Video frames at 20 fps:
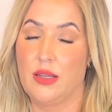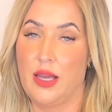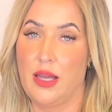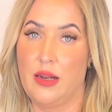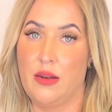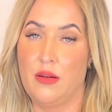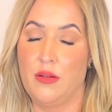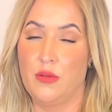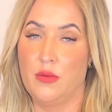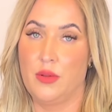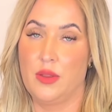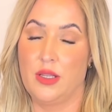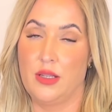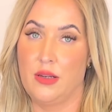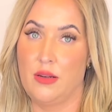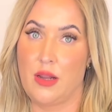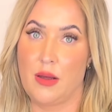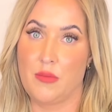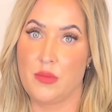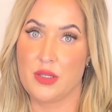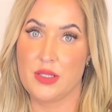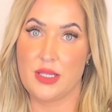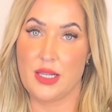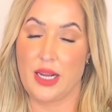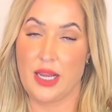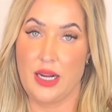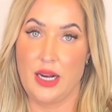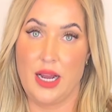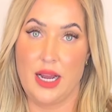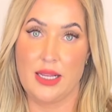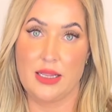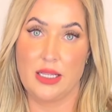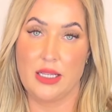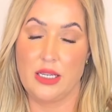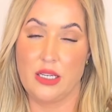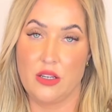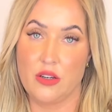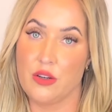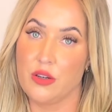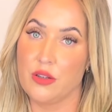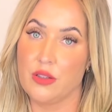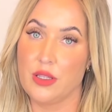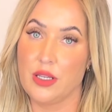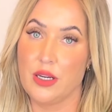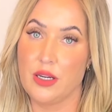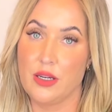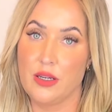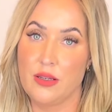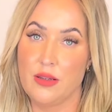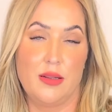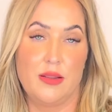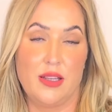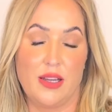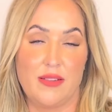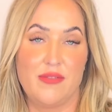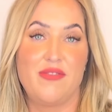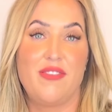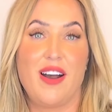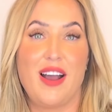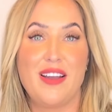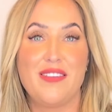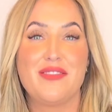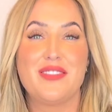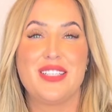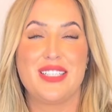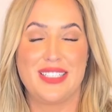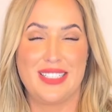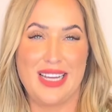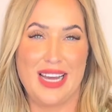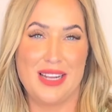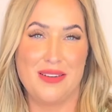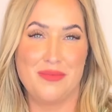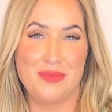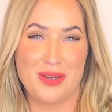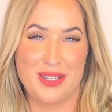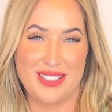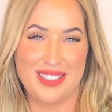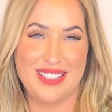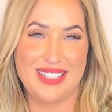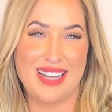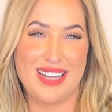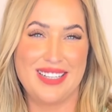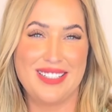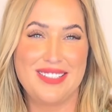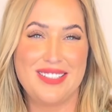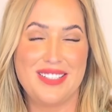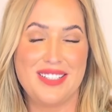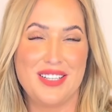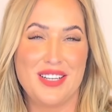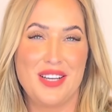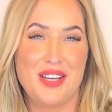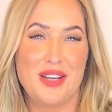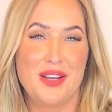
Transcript: And the numbers that I had highlighted earlier, that 5 to 10%